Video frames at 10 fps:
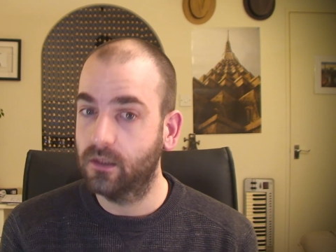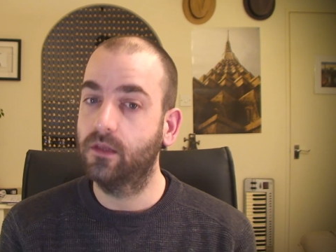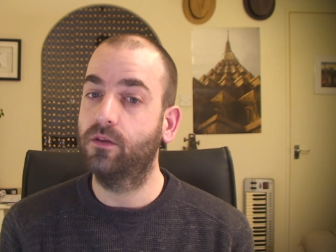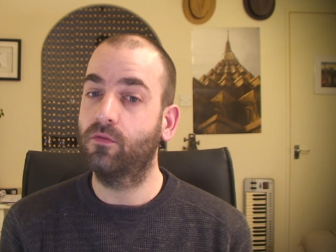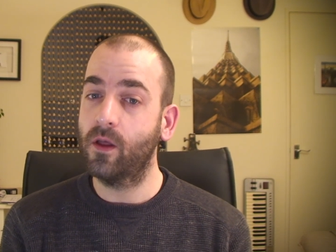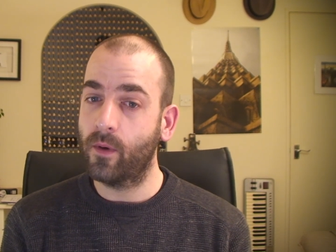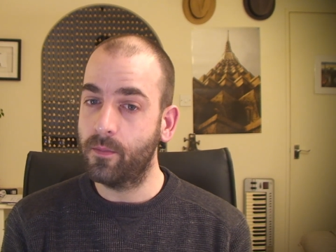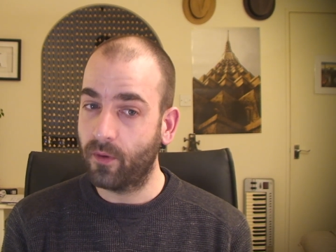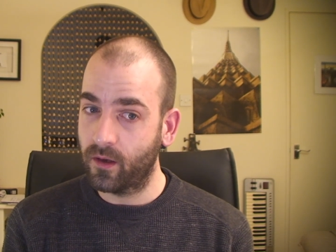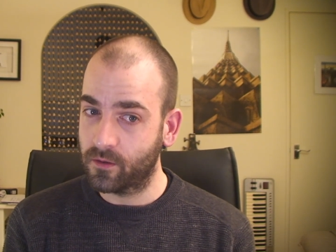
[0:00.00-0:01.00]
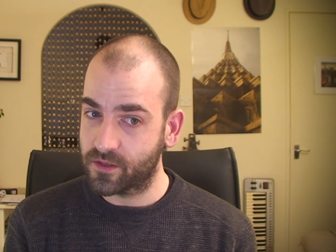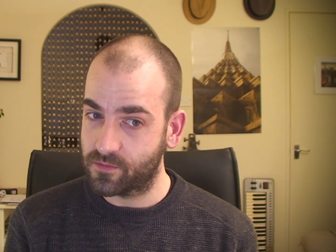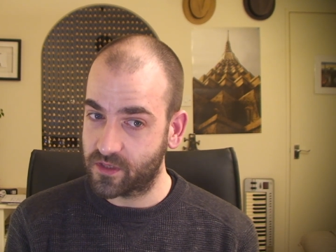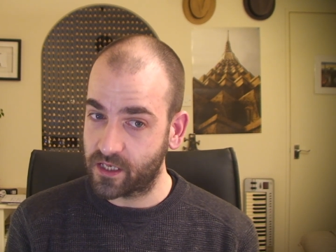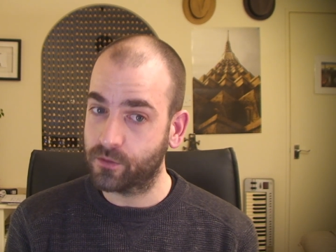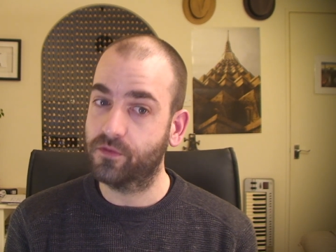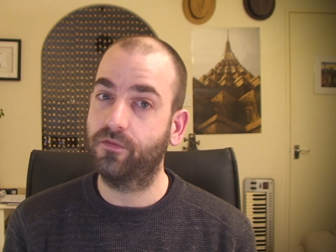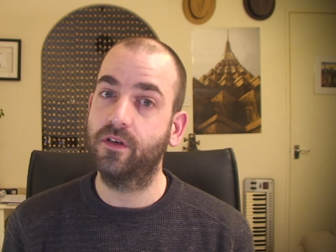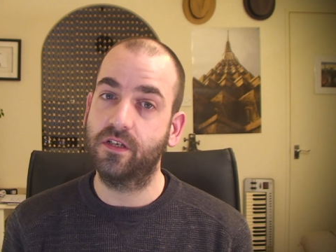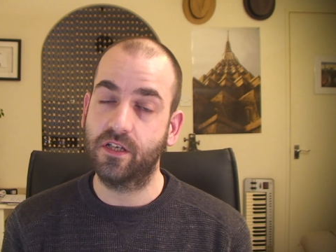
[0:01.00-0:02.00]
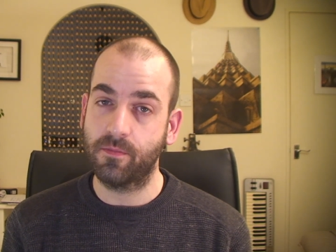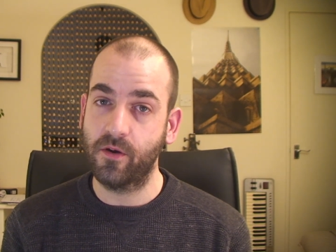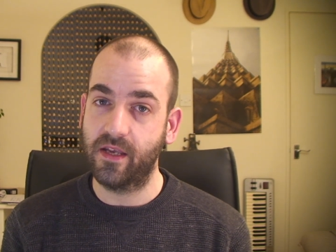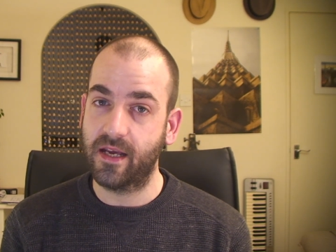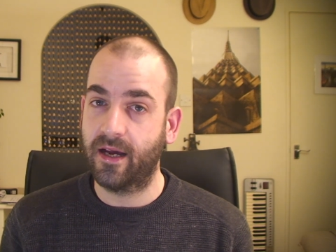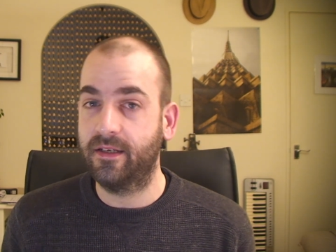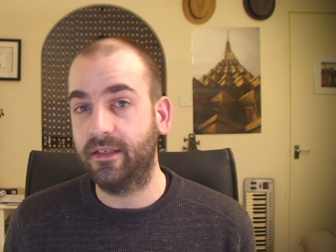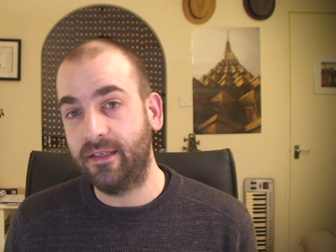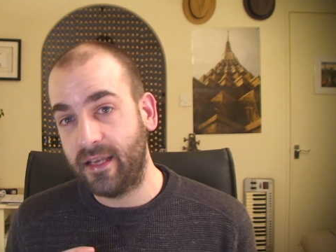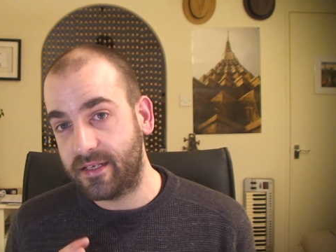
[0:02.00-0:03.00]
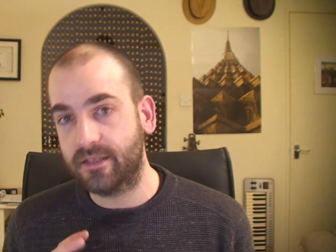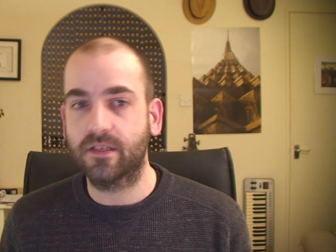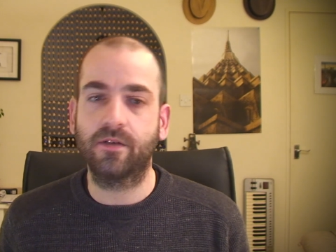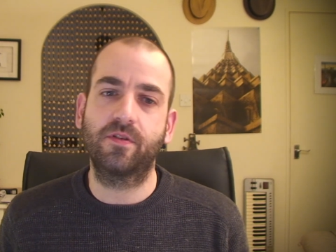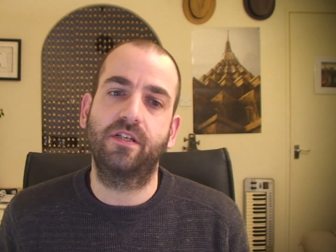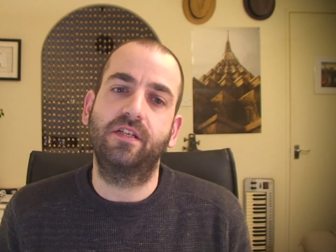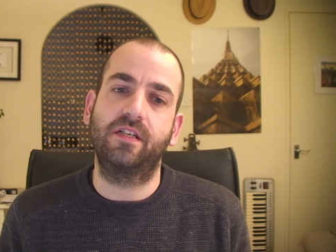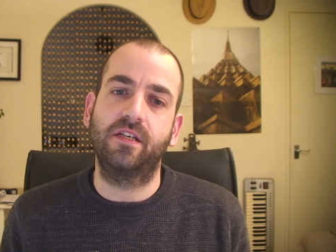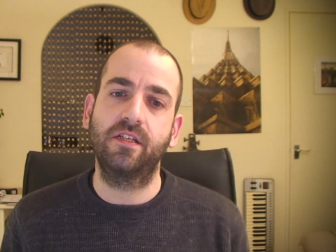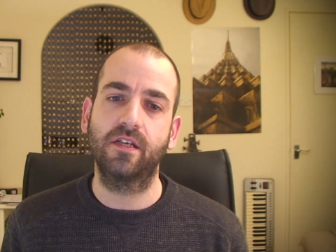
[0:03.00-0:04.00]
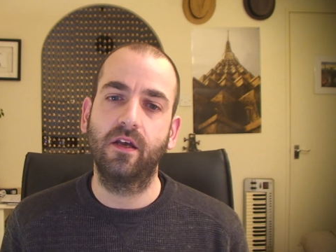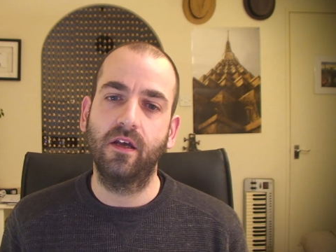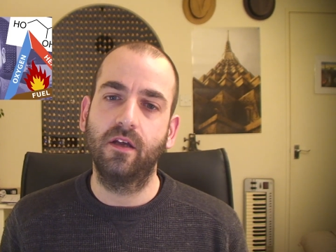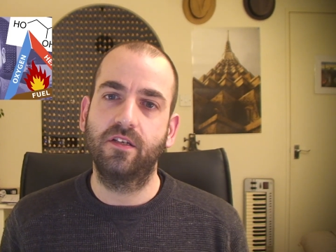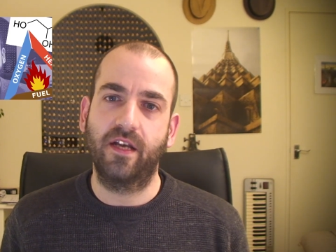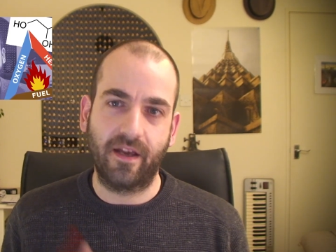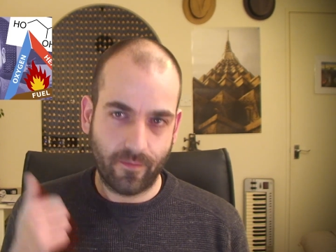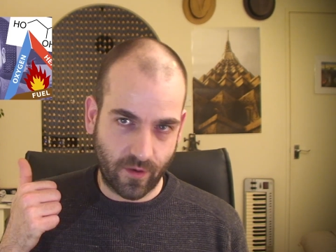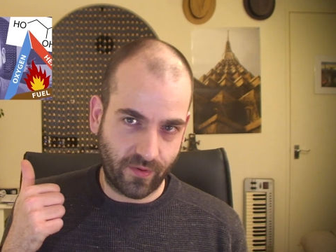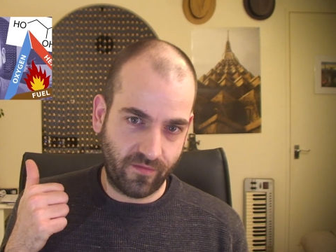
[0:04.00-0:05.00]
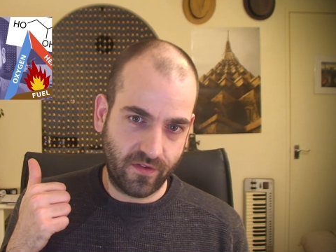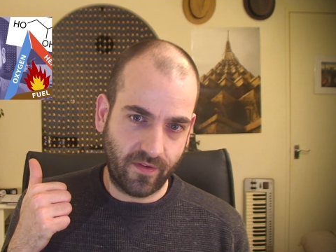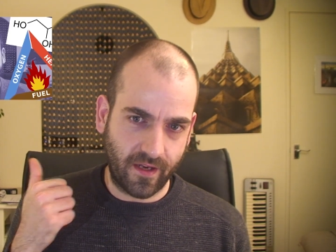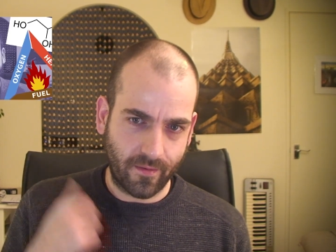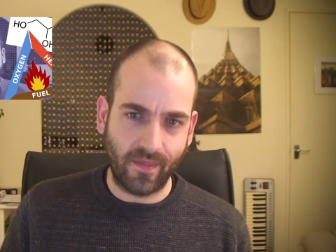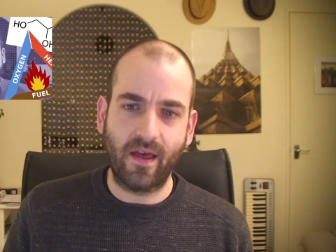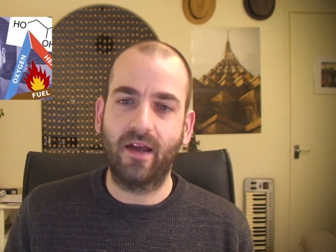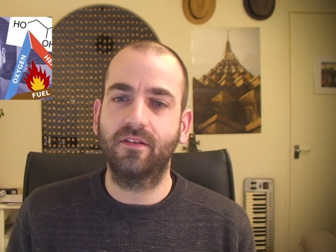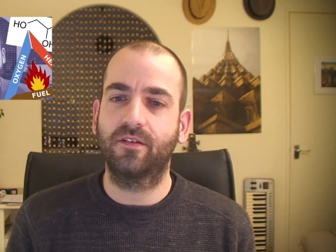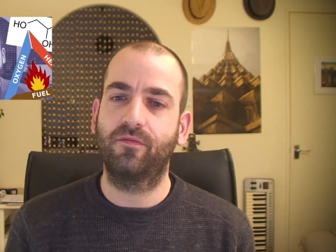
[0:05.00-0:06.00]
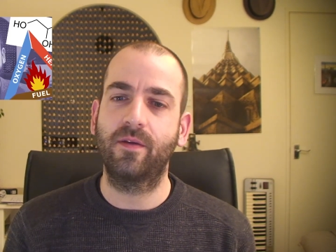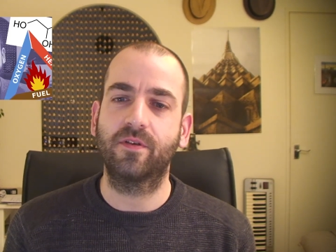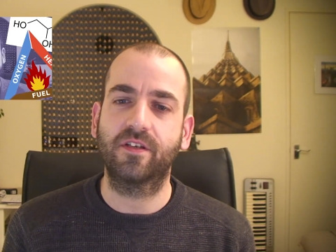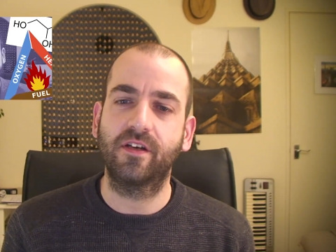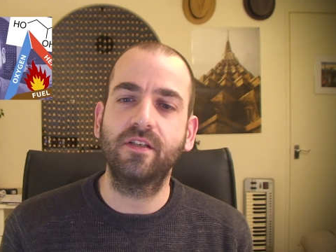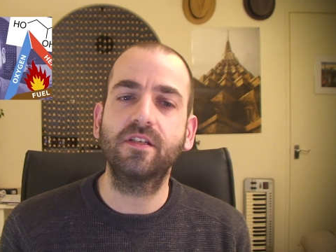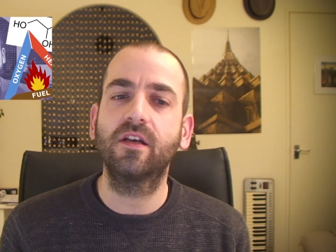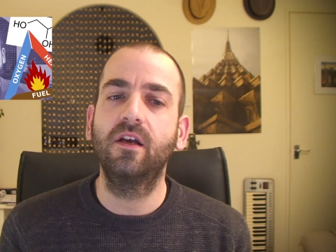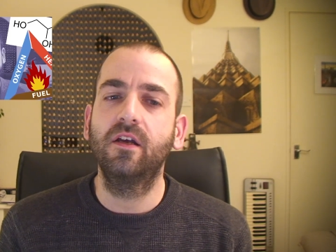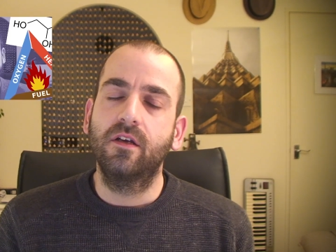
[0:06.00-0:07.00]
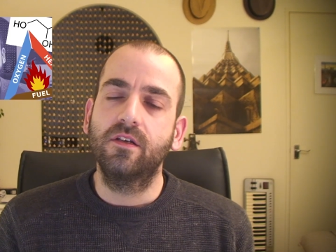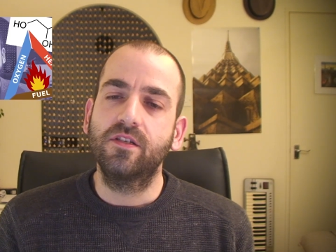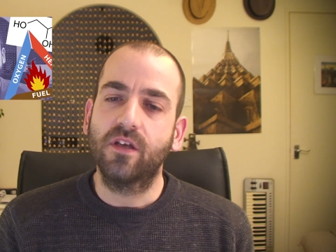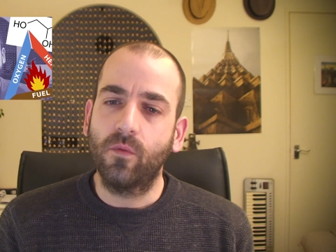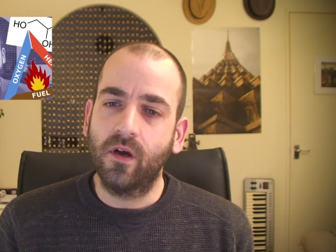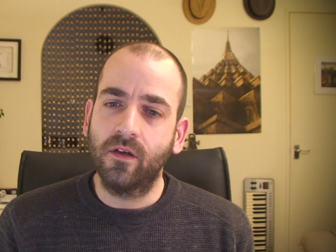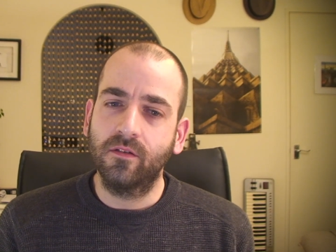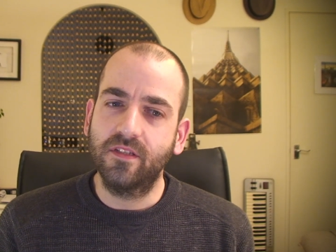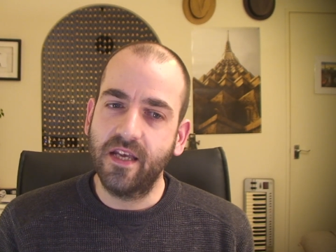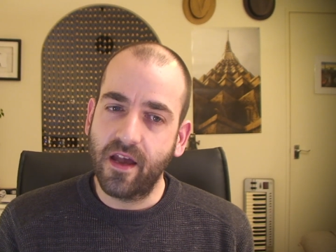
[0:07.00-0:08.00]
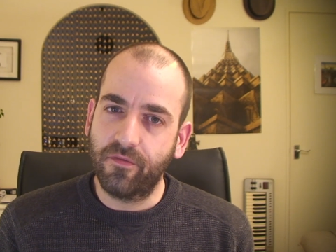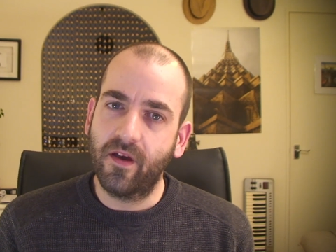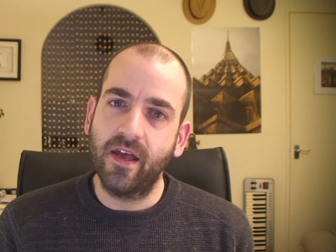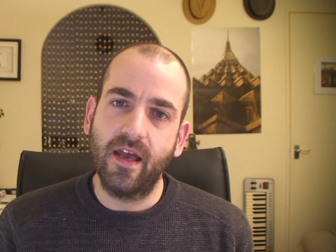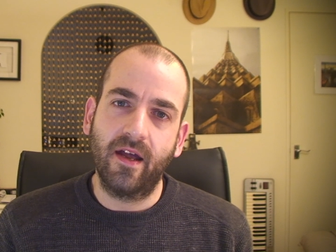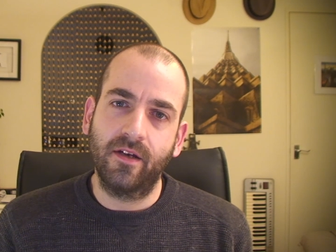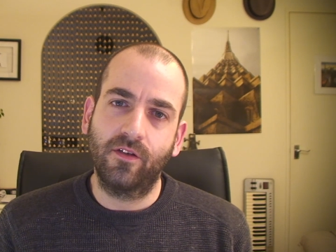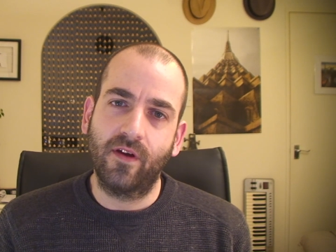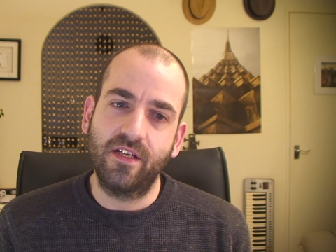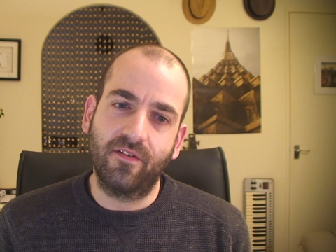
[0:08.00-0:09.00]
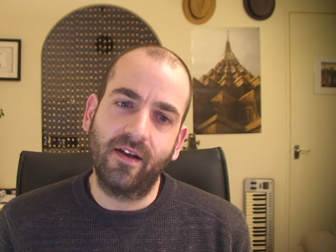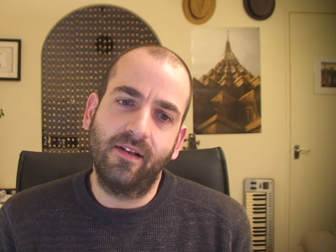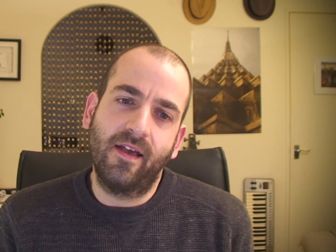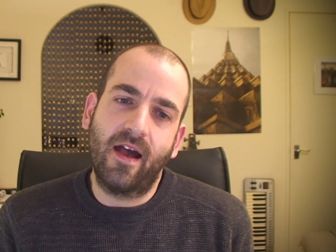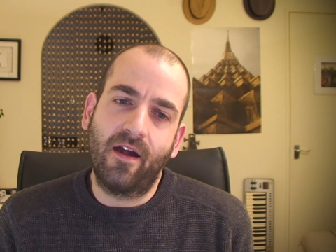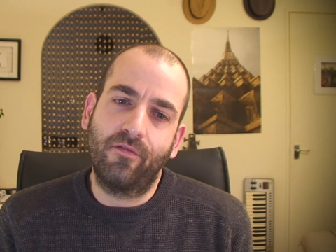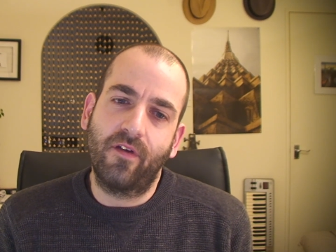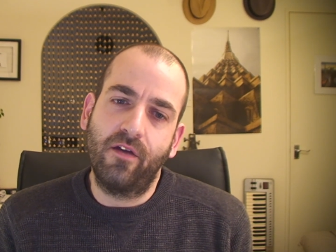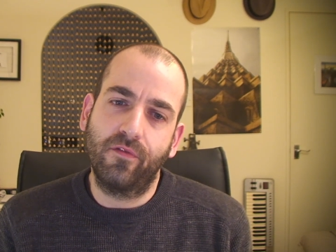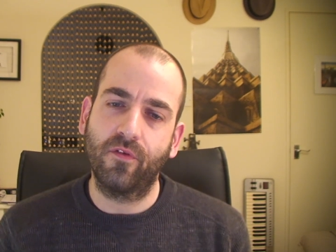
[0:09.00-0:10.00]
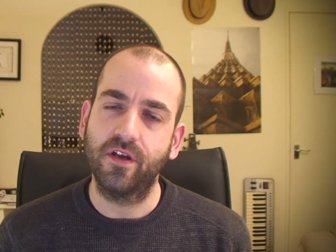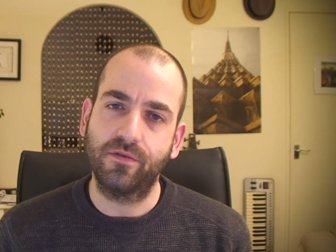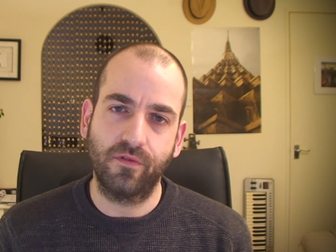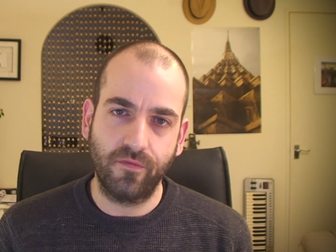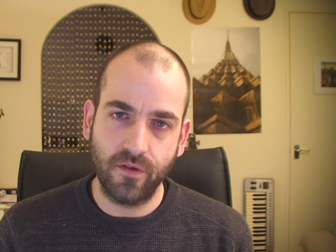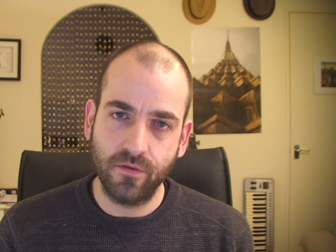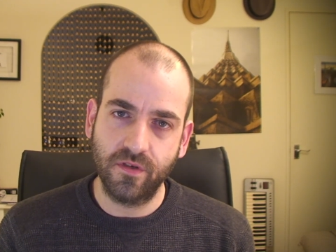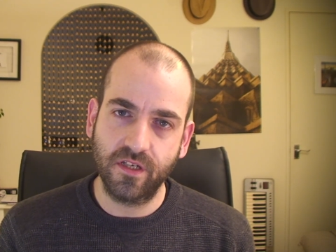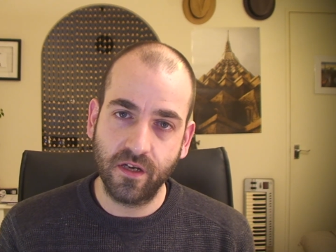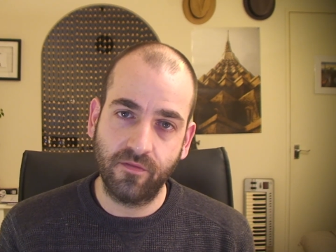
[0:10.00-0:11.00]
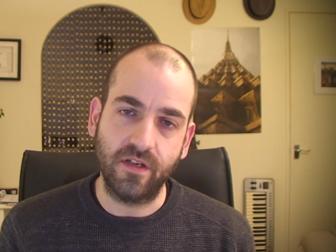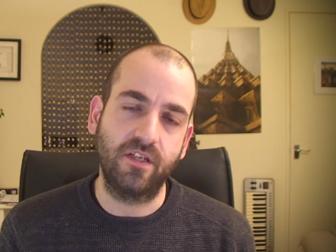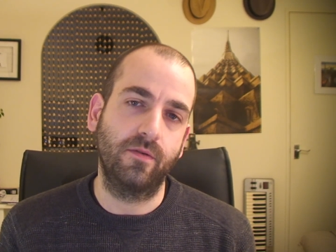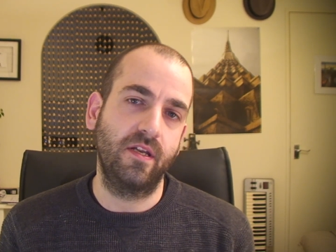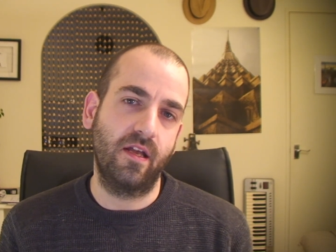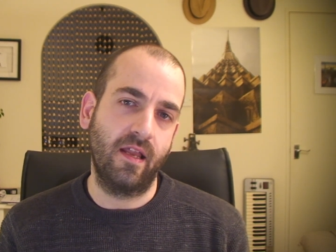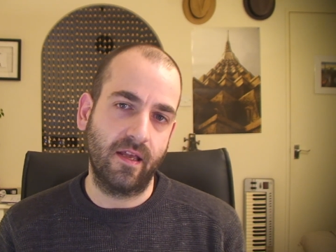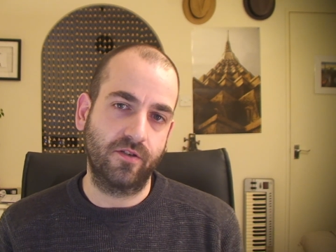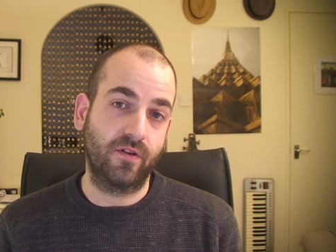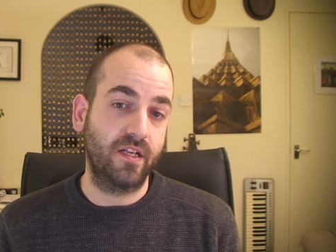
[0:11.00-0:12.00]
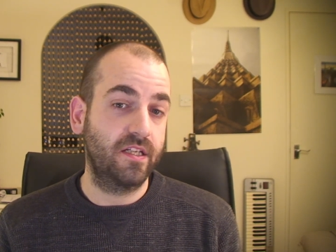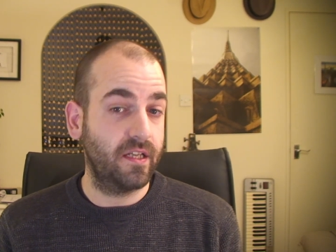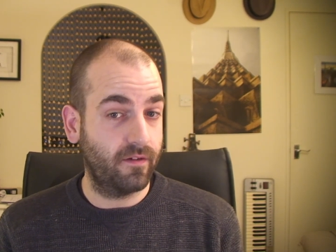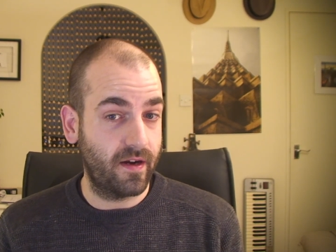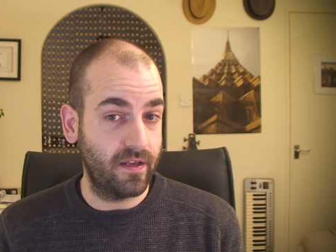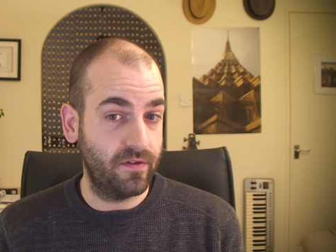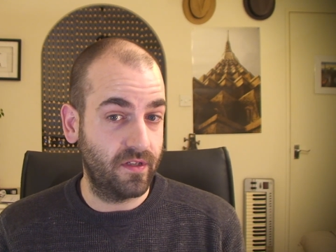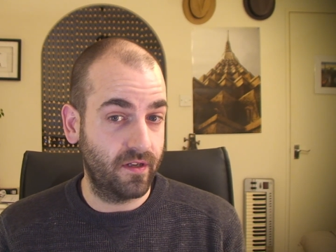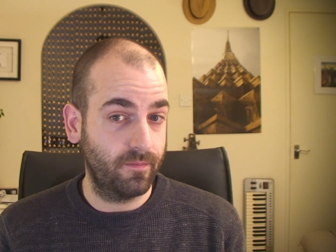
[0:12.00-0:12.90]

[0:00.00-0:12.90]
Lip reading: The railway bylaws themselves refer to smoking and lit substances. Check out my previous video on that, Vapor Science. So while TFA and Greater Anglia have every right to refuse service to an electronic cigarette user,